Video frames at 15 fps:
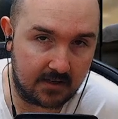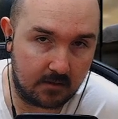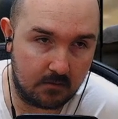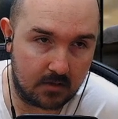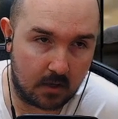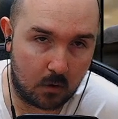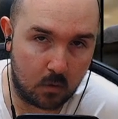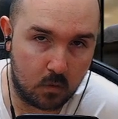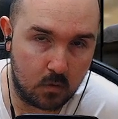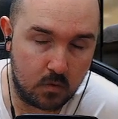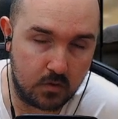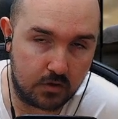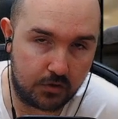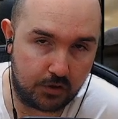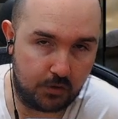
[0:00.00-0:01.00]
those old
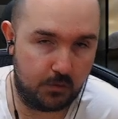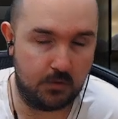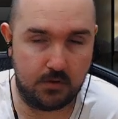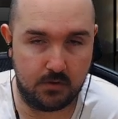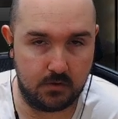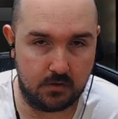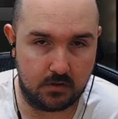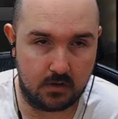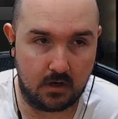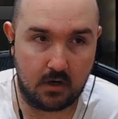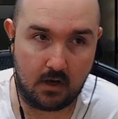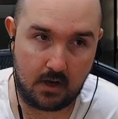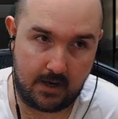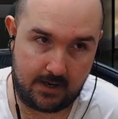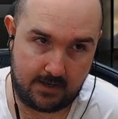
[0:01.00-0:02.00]
shooters
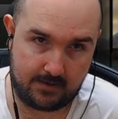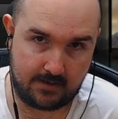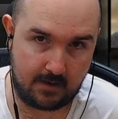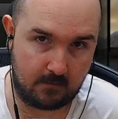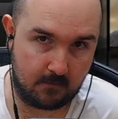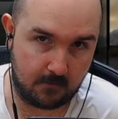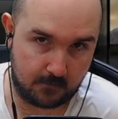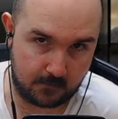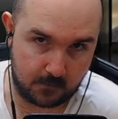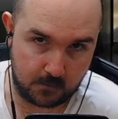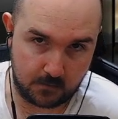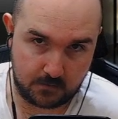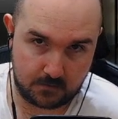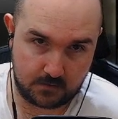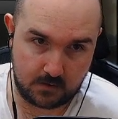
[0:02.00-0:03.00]
like Delta
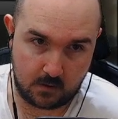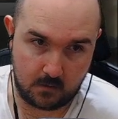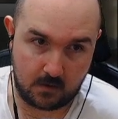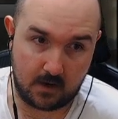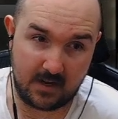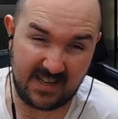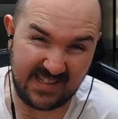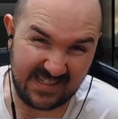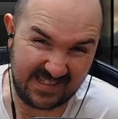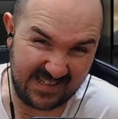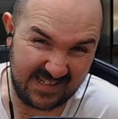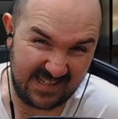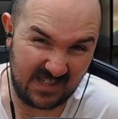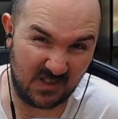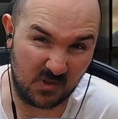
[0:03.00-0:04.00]
Force, so I
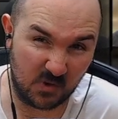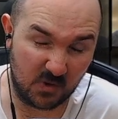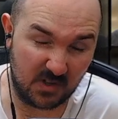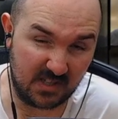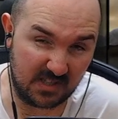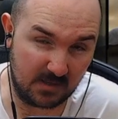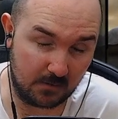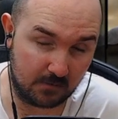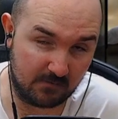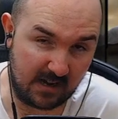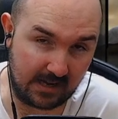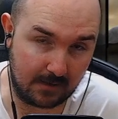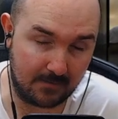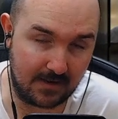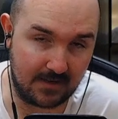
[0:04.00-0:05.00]
instantly saw this, it was
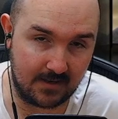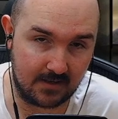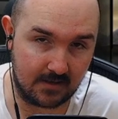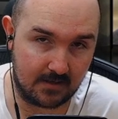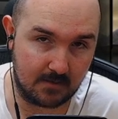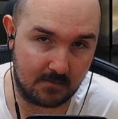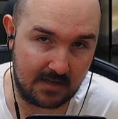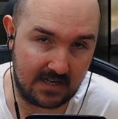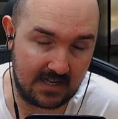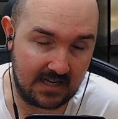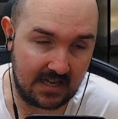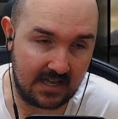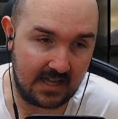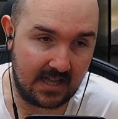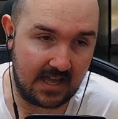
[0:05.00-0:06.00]
recommended to me,
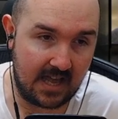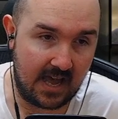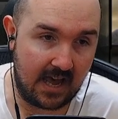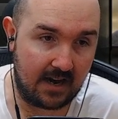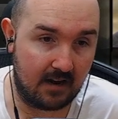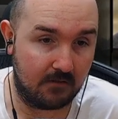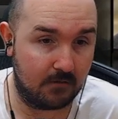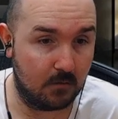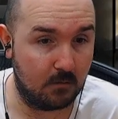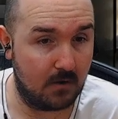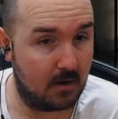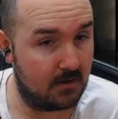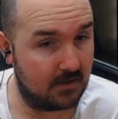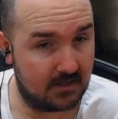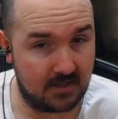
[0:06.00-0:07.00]
and I thought, well,
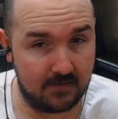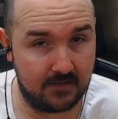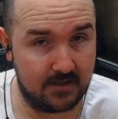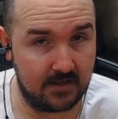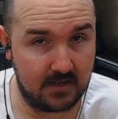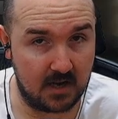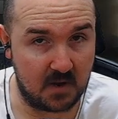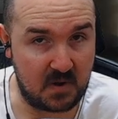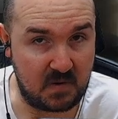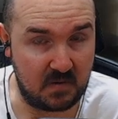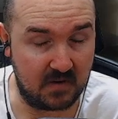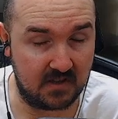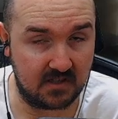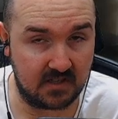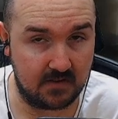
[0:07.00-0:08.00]
let's give it a go,
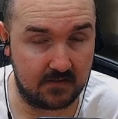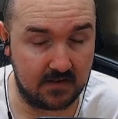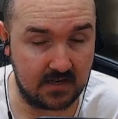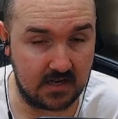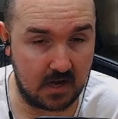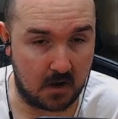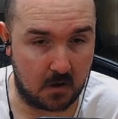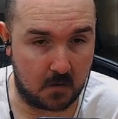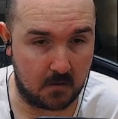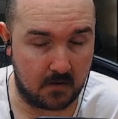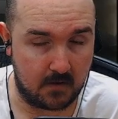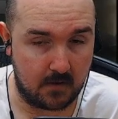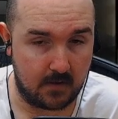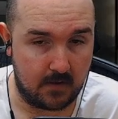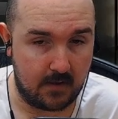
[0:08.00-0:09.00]
let's give it a go.
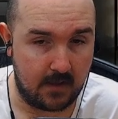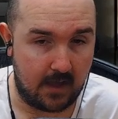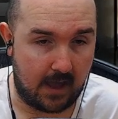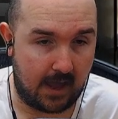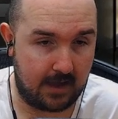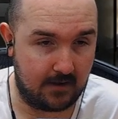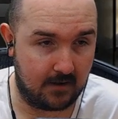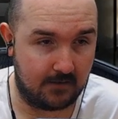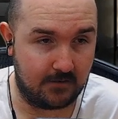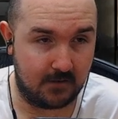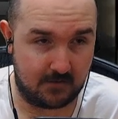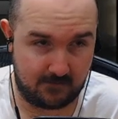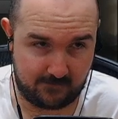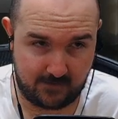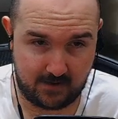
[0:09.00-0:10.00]
And I've
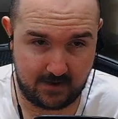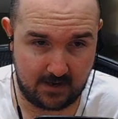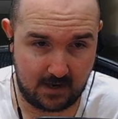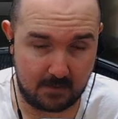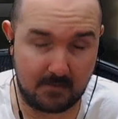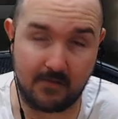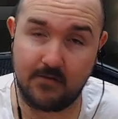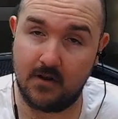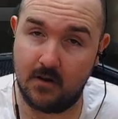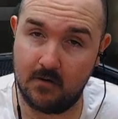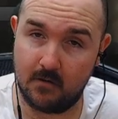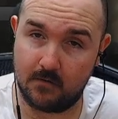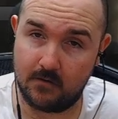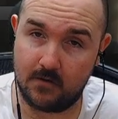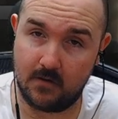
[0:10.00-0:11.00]
just fired it up, I've turned
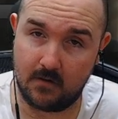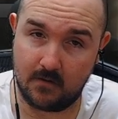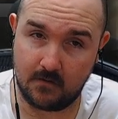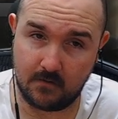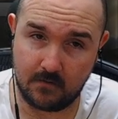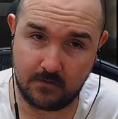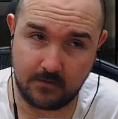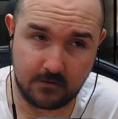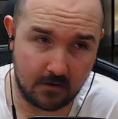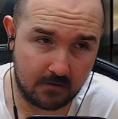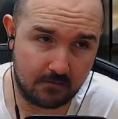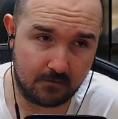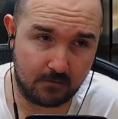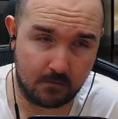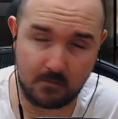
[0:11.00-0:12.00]
off the
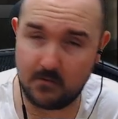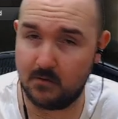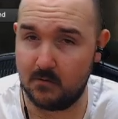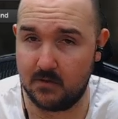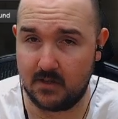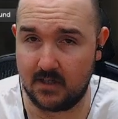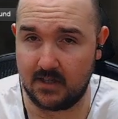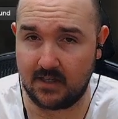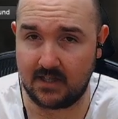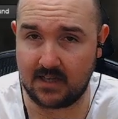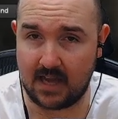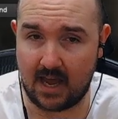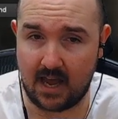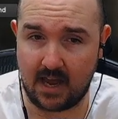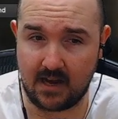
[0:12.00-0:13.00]
dreadful music
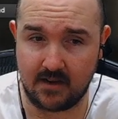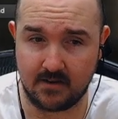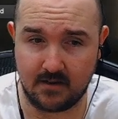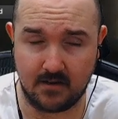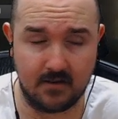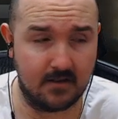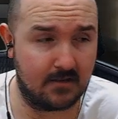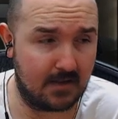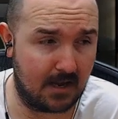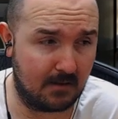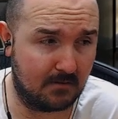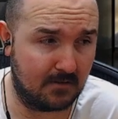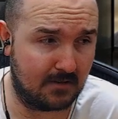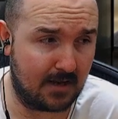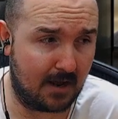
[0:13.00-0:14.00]
and turned the
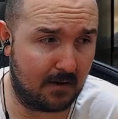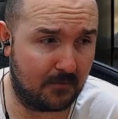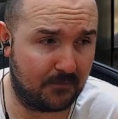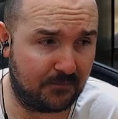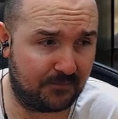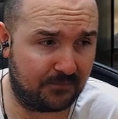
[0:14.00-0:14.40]
sounds down,